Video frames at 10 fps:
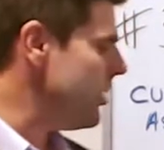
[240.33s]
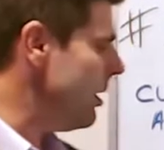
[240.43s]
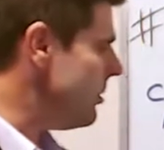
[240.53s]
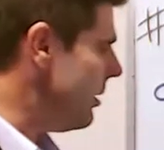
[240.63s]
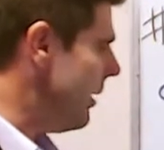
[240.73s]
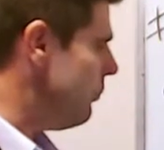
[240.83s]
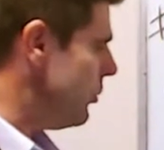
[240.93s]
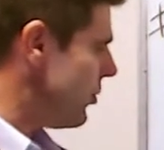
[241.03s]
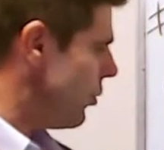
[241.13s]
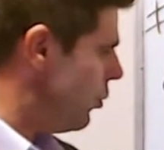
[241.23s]
So they
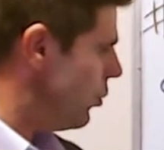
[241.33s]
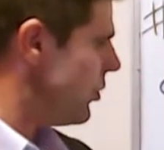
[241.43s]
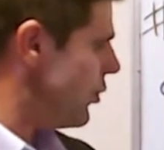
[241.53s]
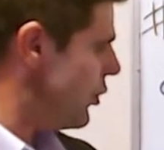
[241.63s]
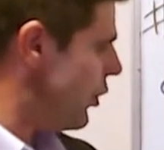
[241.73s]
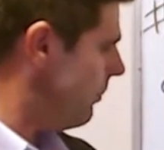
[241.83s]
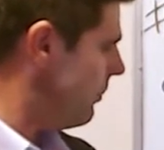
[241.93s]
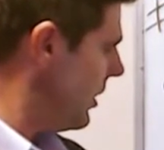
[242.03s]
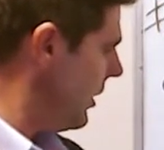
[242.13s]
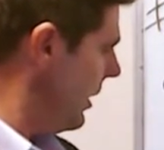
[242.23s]
put schools and
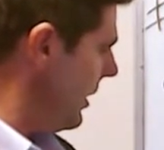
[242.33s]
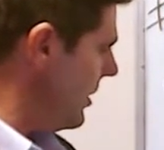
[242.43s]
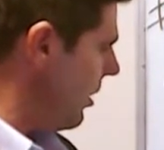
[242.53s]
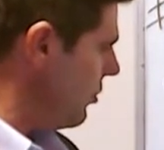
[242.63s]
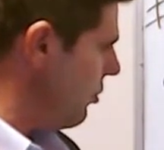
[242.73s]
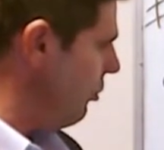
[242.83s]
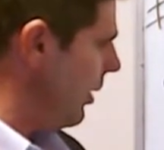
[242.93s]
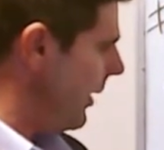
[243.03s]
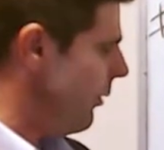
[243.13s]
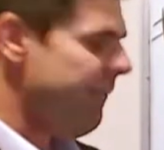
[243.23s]
shops. So it was a
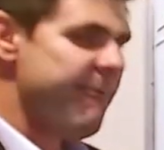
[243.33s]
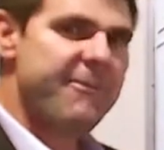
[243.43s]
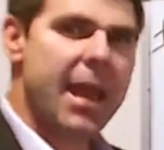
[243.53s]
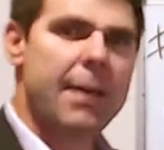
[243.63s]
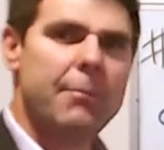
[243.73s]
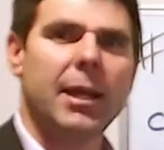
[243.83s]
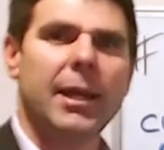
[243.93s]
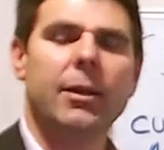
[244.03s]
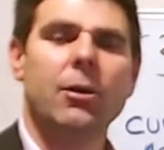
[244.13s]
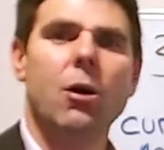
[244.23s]
really good
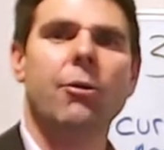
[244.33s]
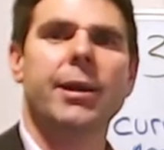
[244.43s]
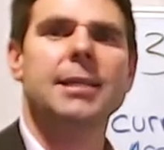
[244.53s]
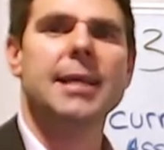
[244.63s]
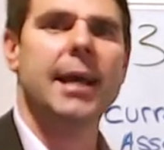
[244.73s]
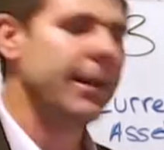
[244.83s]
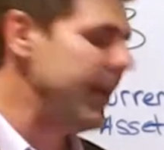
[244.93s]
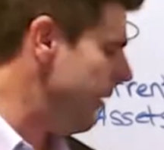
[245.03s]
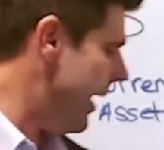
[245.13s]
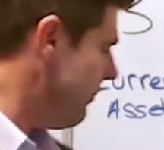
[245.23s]
family orientated
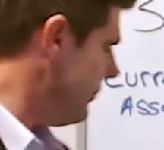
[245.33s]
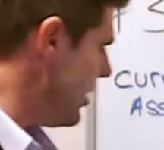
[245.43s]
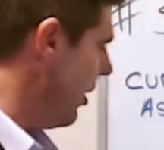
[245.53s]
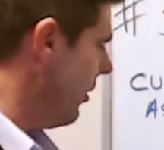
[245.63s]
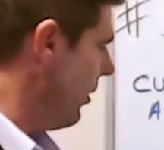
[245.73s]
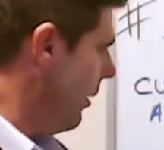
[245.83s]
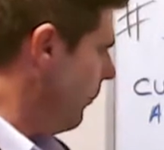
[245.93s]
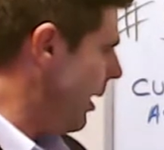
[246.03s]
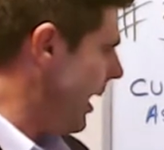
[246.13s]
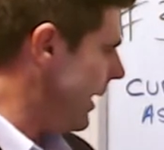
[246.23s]
area. So
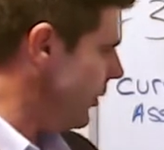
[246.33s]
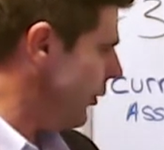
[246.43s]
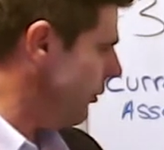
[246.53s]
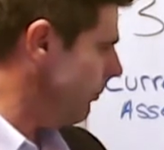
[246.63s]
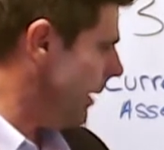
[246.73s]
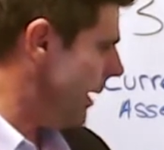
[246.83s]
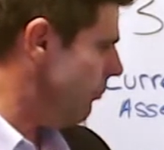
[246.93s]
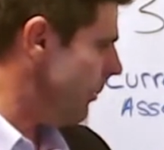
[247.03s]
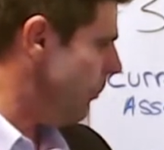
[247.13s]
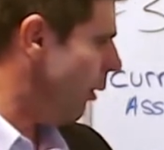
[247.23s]
brand new,
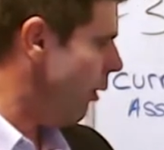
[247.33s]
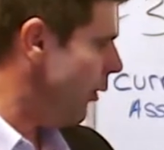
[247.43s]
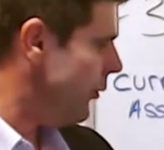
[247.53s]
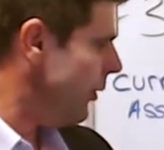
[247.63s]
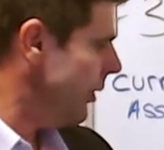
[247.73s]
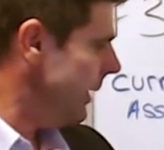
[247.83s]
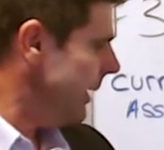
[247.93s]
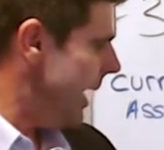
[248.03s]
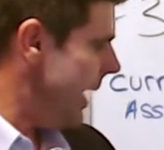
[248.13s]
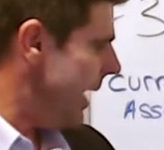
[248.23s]
we borrowed
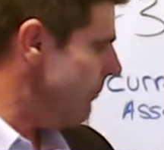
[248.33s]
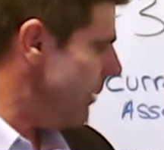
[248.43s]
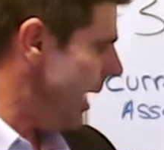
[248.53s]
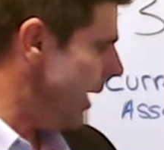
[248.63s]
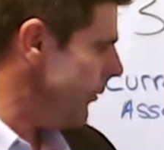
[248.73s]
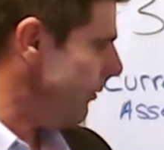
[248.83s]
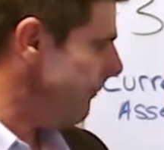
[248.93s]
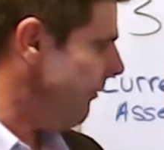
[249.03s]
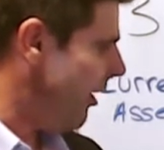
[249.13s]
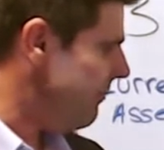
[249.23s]

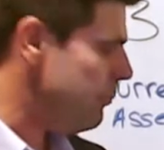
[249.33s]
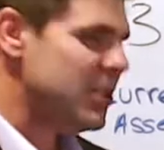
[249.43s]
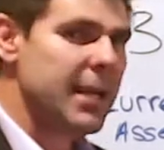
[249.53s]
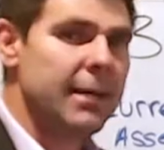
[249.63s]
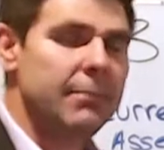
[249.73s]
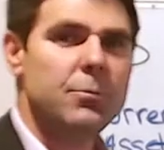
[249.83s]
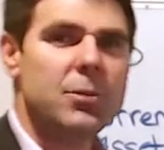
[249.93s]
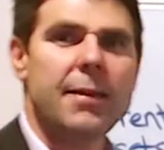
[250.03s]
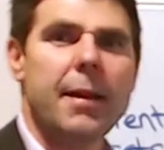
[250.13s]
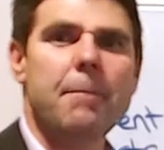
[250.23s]
105%.
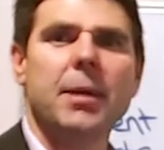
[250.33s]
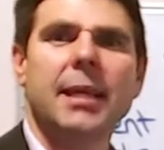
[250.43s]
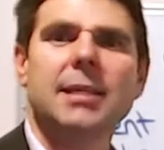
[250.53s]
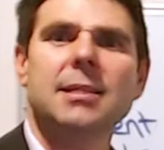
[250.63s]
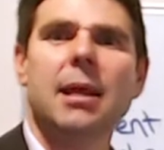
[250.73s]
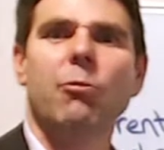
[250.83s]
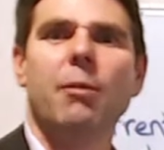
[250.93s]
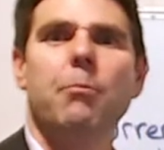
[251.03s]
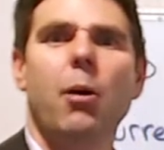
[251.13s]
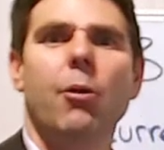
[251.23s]
So that means that
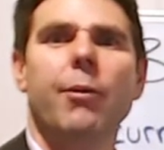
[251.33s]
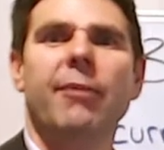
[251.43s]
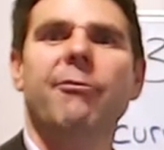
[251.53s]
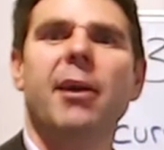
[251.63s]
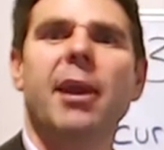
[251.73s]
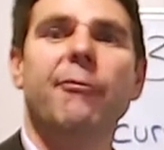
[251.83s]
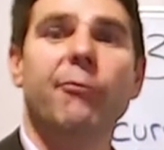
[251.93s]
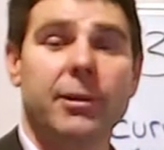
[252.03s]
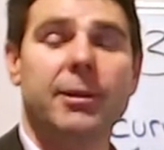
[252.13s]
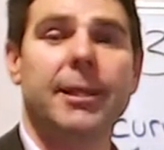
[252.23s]
we're borrowing for
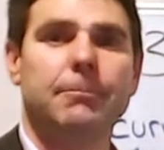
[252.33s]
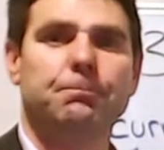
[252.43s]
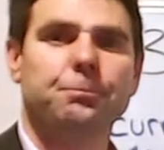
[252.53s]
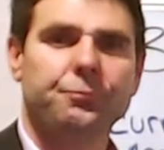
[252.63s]
everything.